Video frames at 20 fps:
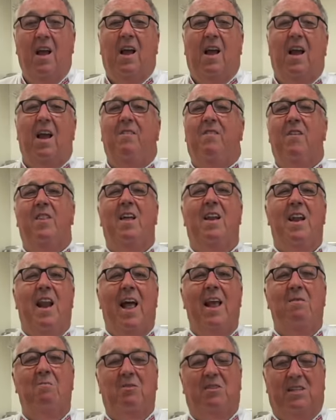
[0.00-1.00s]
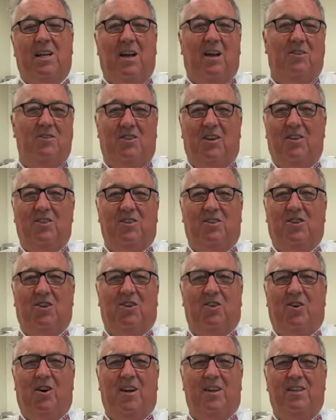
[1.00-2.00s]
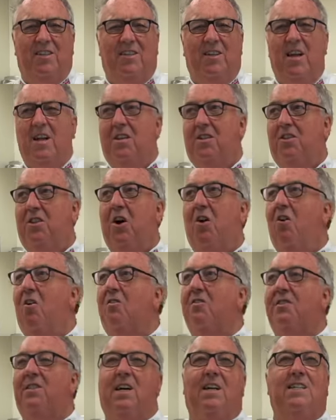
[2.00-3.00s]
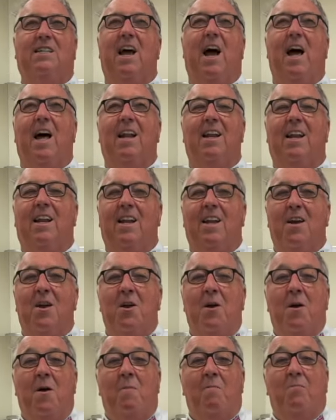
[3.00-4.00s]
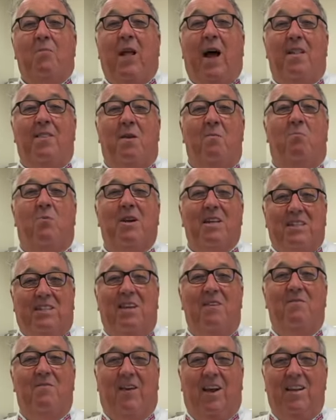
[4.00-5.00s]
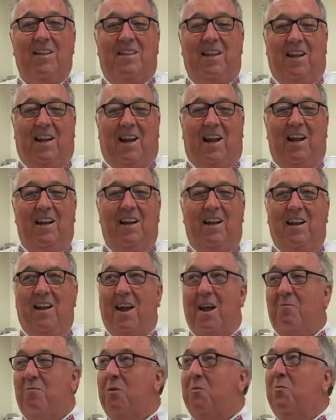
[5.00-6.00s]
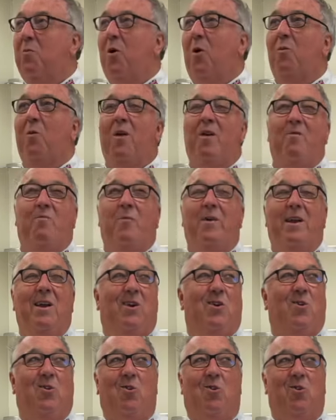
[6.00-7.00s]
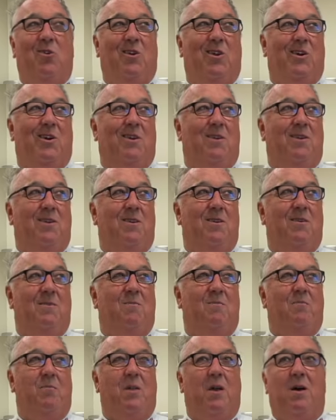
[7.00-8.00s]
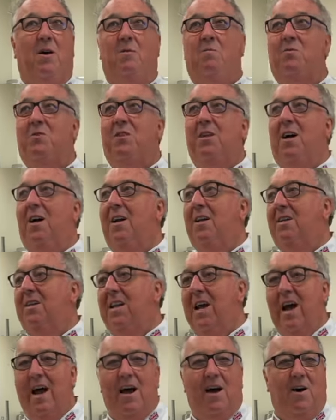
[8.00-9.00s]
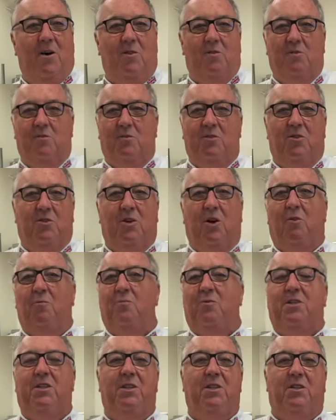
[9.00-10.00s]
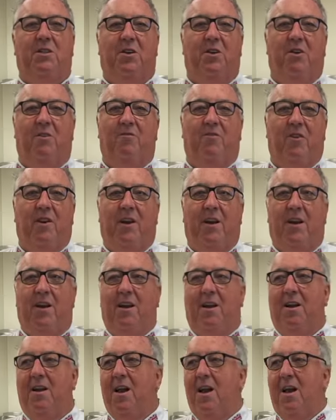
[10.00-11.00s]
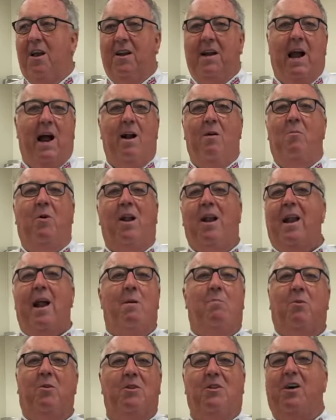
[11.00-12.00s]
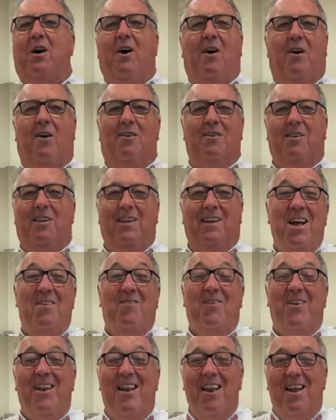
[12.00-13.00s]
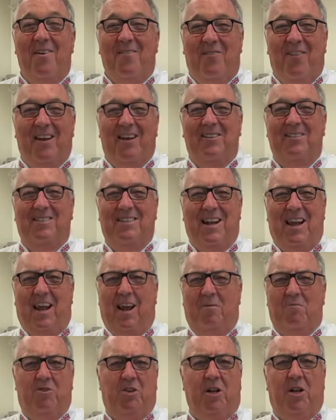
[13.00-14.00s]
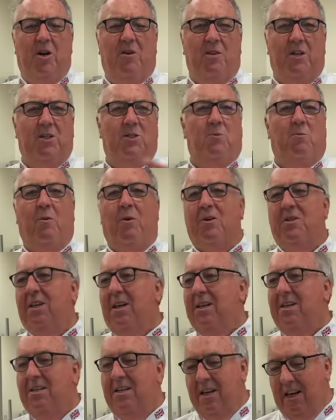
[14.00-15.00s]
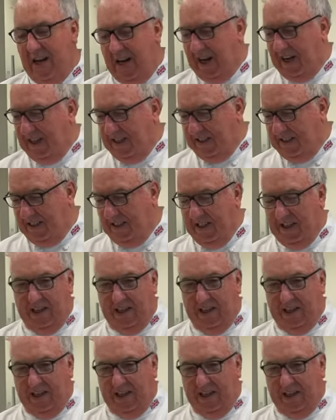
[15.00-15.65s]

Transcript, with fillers: Even the name sounds luxurious, tarte tatin. Had the Brits invented it, it would probably have been called an upside down, topsy-turvy, caramel and apple tart. We love those names, you know, the spotted dicks,